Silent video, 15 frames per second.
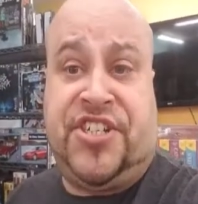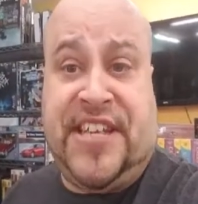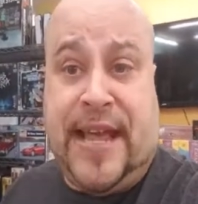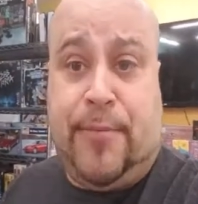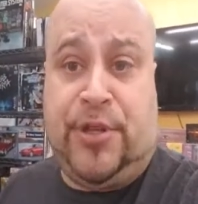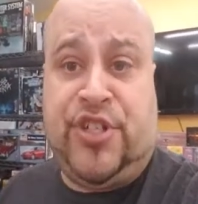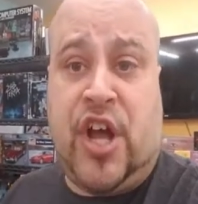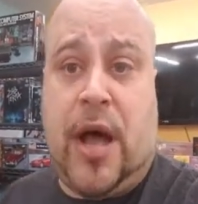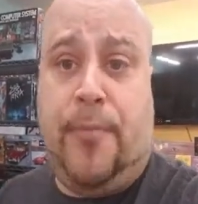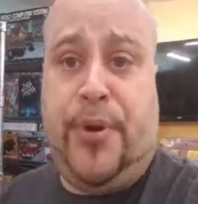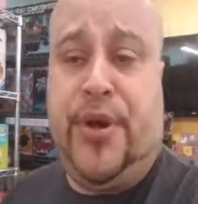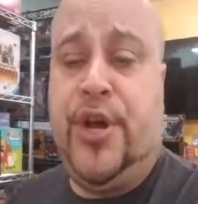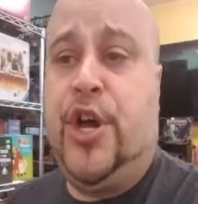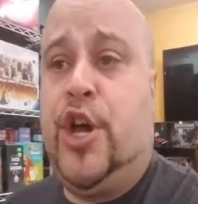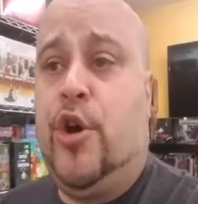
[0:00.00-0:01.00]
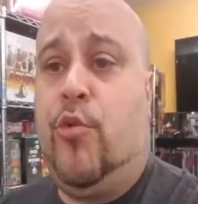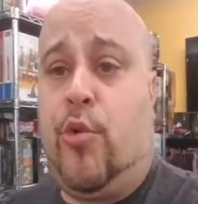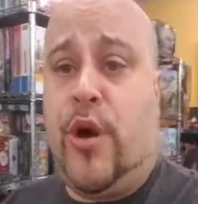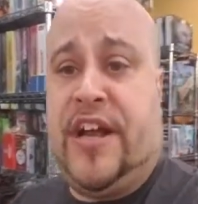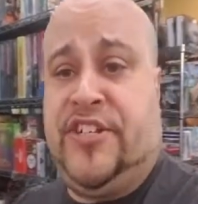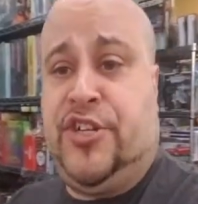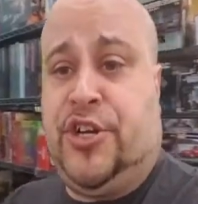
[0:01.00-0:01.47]
Tabletop,
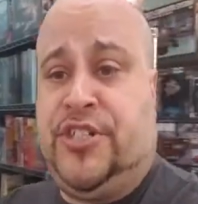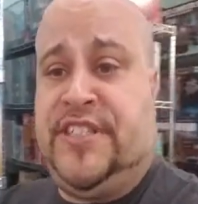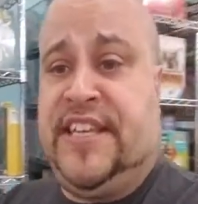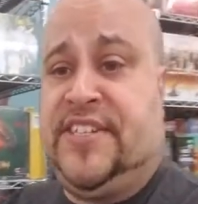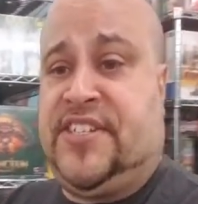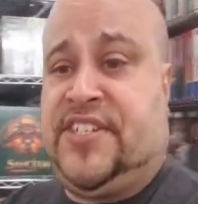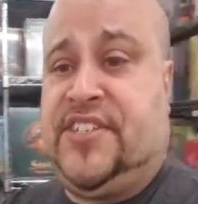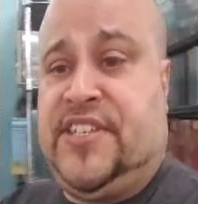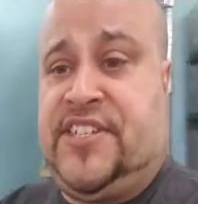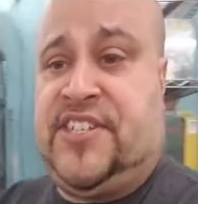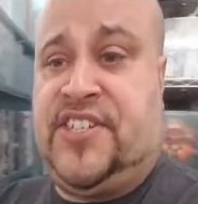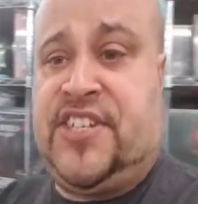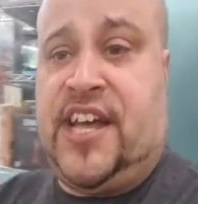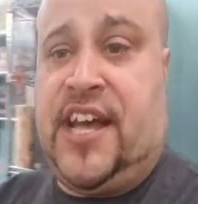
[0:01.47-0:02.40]
where I took this. This is